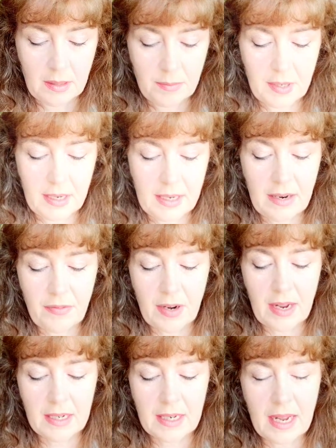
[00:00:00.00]
but I never
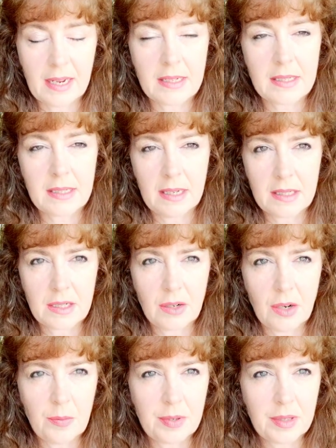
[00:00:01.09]
had access to
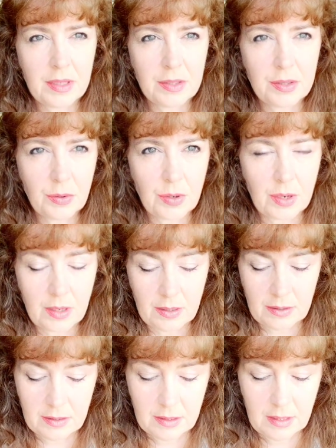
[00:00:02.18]
open the door.
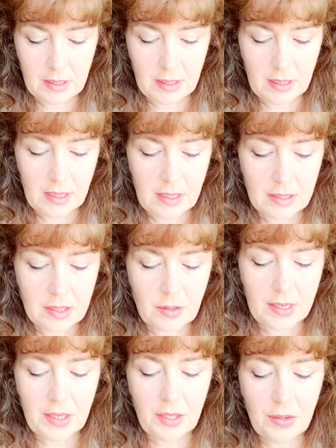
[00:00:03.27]
So
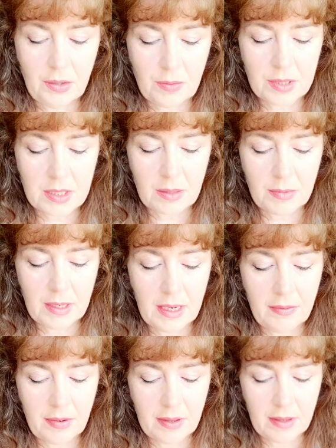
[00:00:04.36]
I knew there was someone
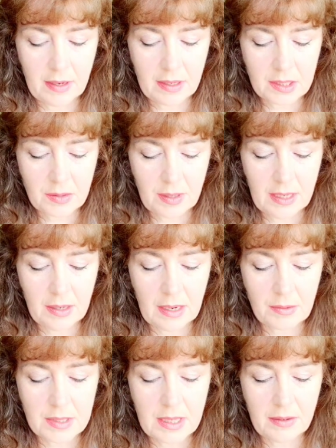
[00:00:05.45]
living there. So I
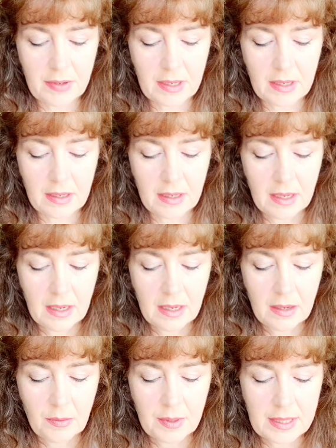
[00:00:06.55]
was living
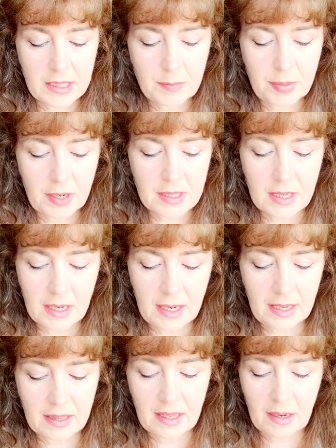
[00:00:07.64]
with this person
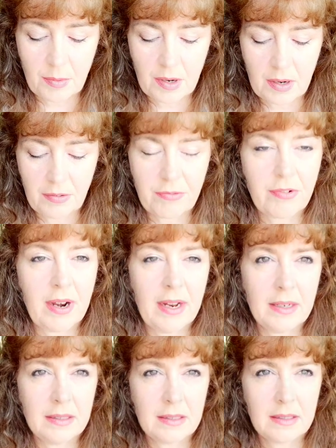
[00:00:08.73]
like they were a
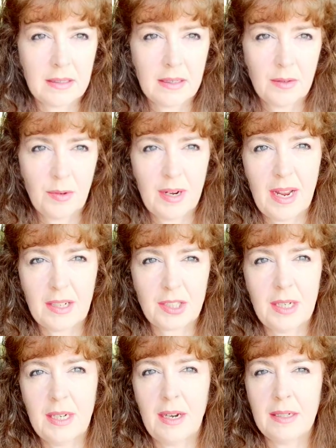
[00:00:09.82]
friend, when
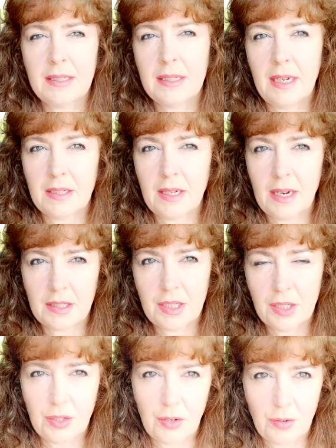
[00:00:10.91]
actually I didn't actually
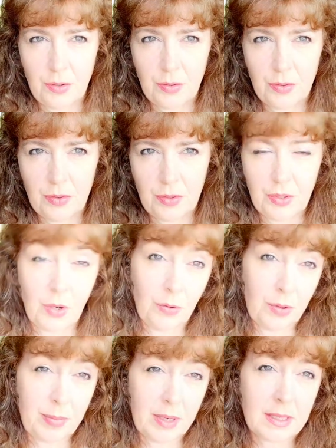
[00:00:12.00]
know the
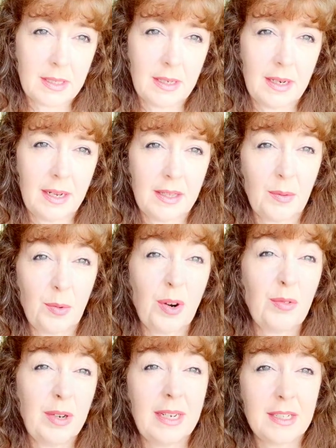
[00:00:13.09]
person, like they were
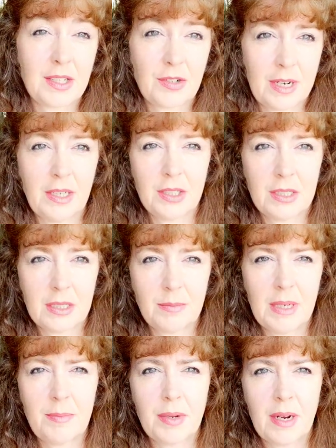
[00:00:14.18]
really a stranger to
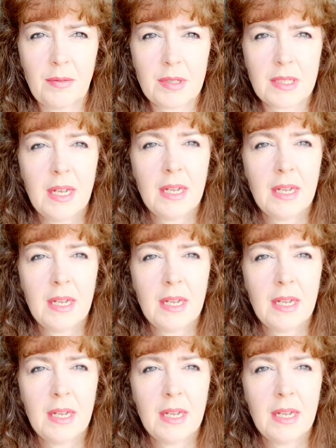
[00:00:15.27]
me, but I was